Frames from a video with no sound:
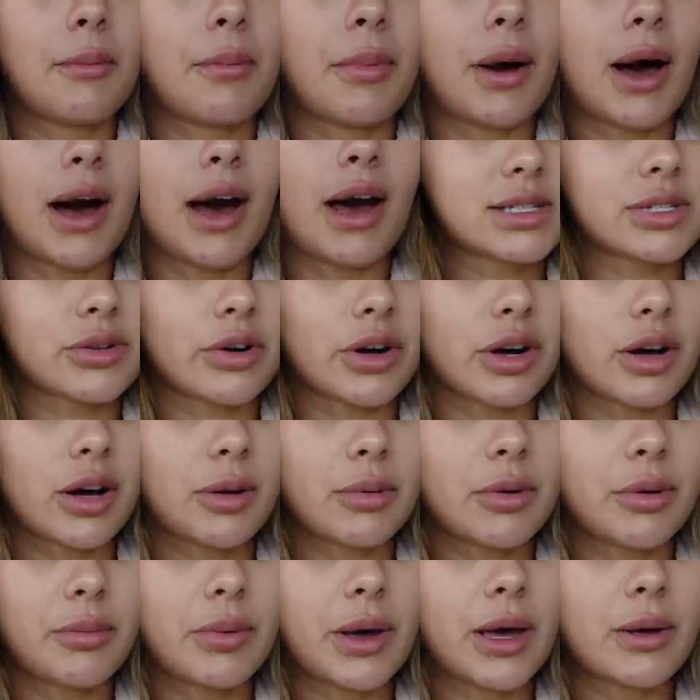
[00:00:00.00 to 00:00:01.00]
But I saw a
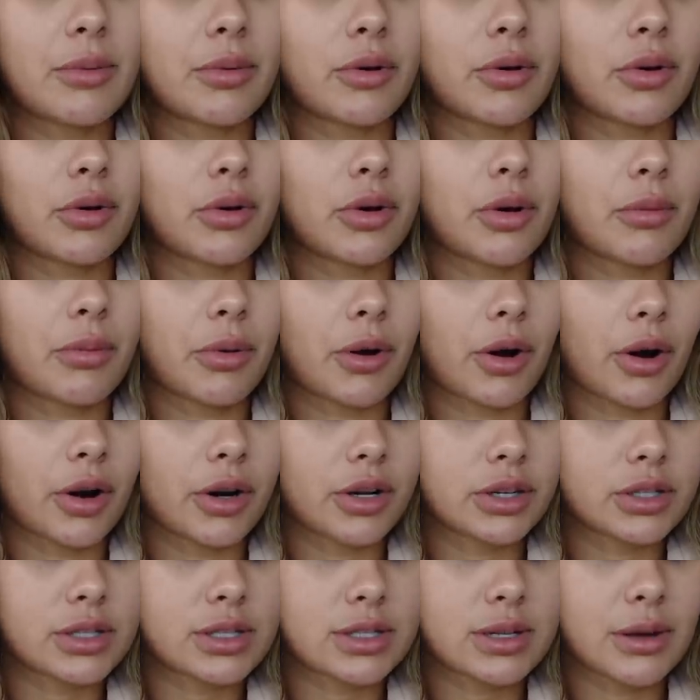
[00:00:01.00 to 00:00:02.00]
couple of people
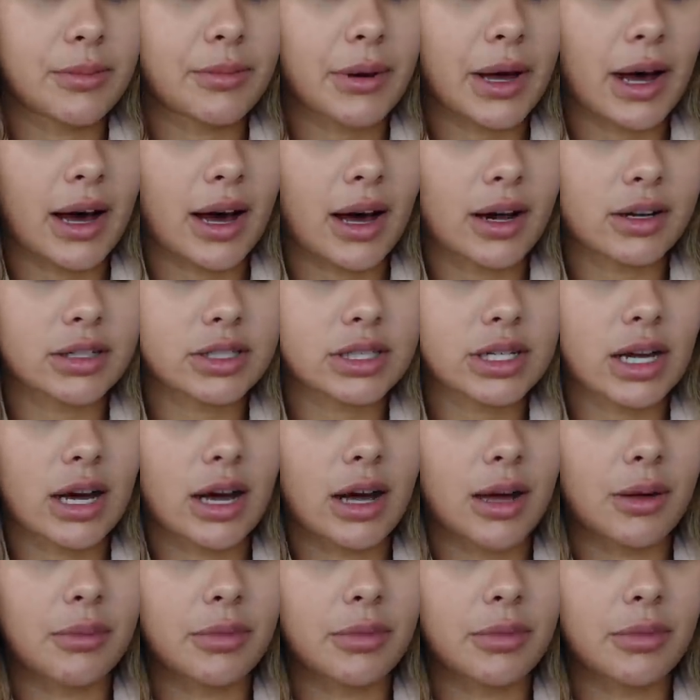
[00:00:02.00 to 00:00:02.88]
post about